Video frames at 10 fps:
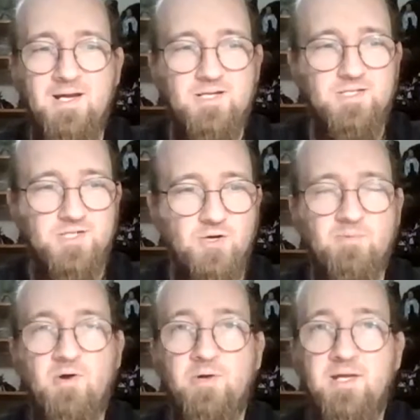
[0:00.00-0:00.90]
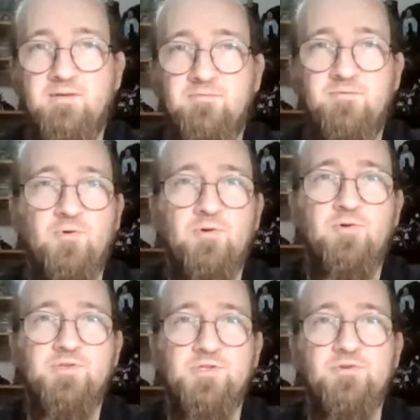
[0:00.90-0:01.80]
so I'm going in
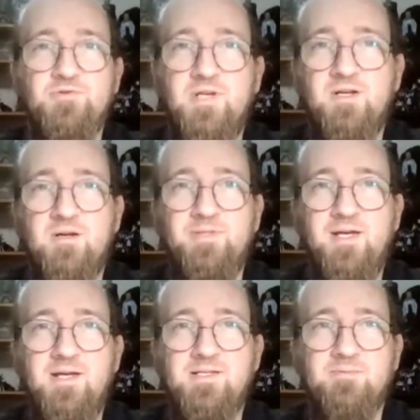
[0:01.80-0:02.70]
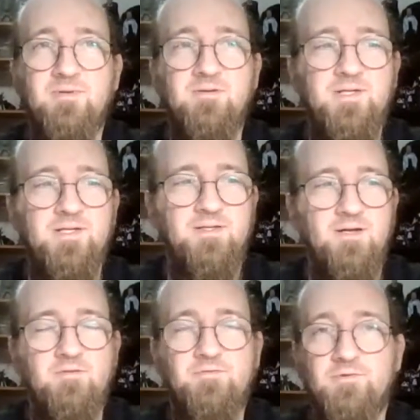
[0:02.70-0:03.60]
for surgery in a couple days. I'm going to be in
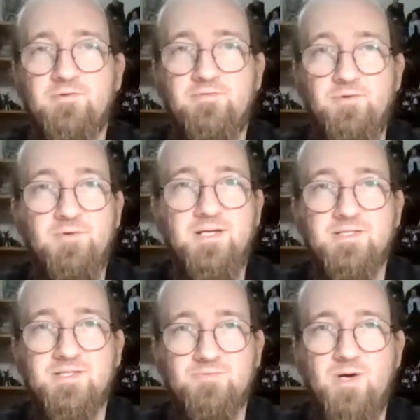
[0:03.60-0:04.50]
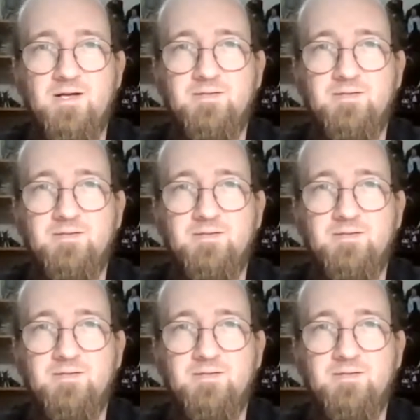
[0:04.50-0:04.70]
there for a few days as well.